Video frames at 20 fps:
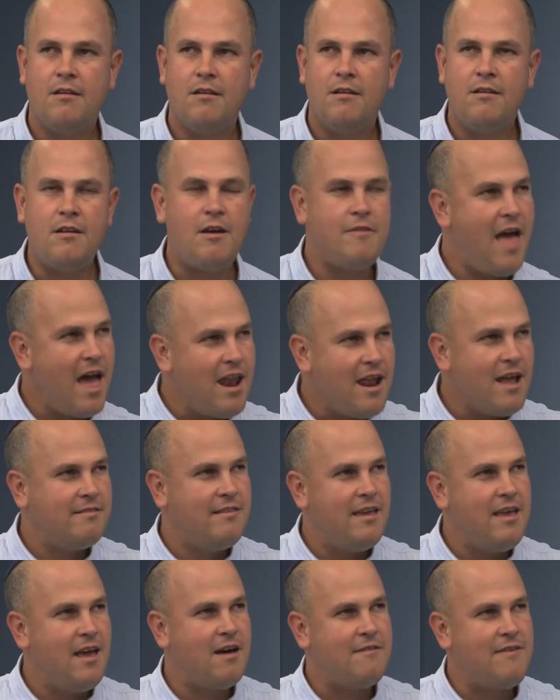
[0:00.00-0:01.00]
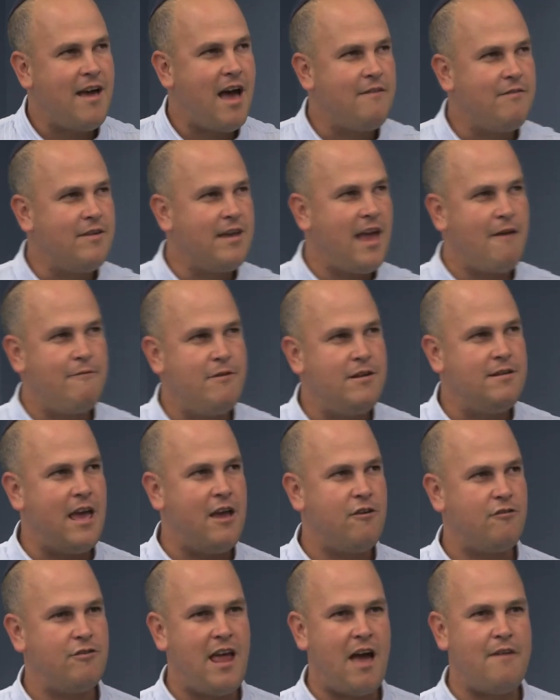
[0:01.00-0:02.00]
now that idea of having every
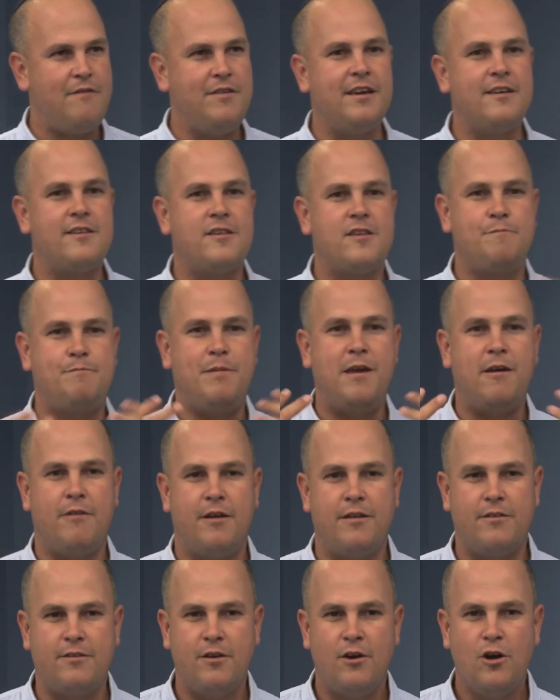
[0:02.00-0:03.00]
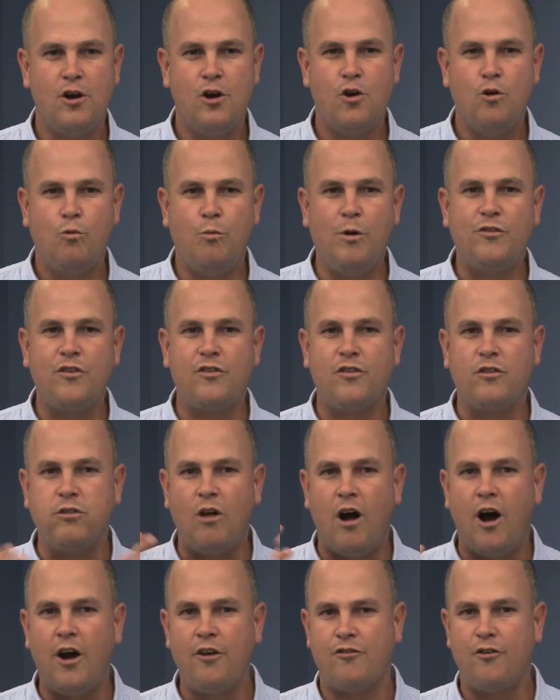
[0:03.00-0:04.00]
nation having a spirit which is
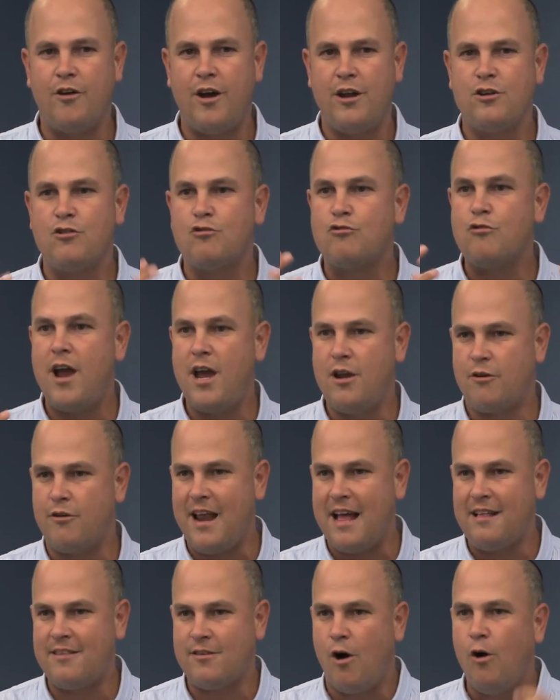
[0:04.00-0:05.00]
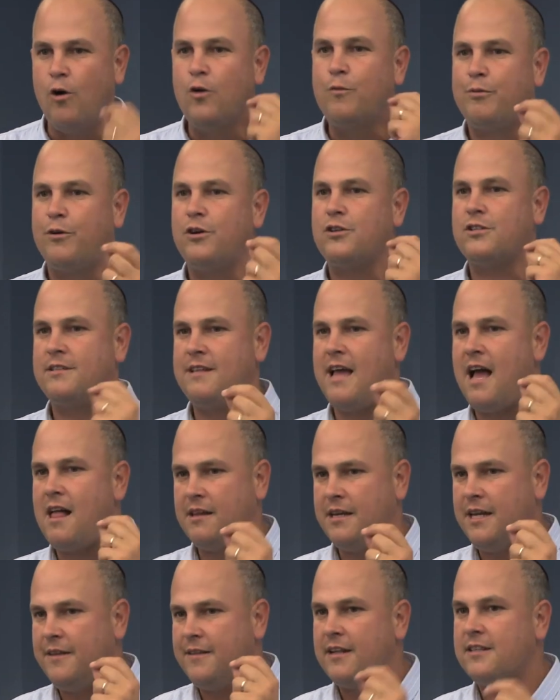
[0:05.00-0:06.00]
larger and greater and has its own
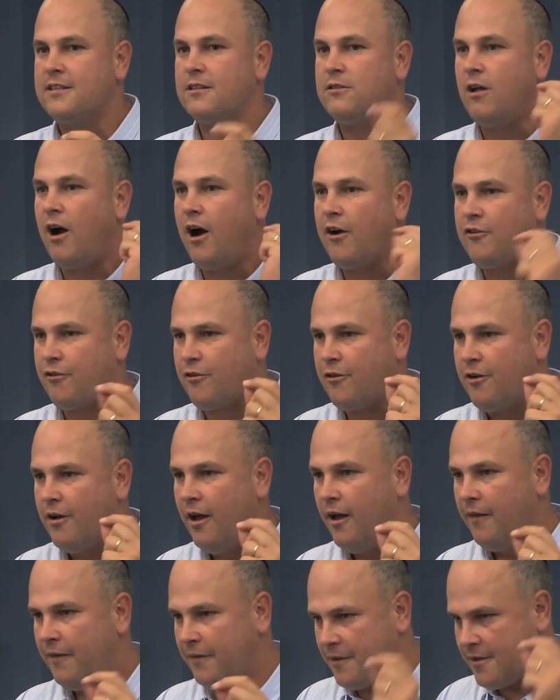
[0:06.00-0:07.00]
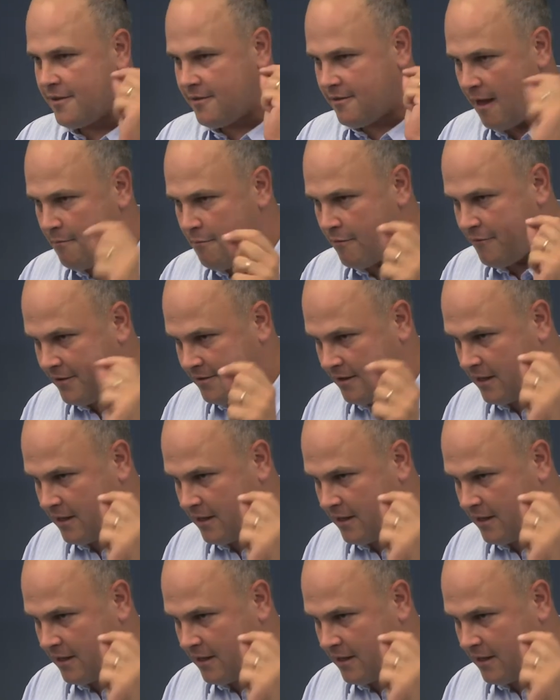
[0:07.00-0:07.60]
personality that's larger than the sum of its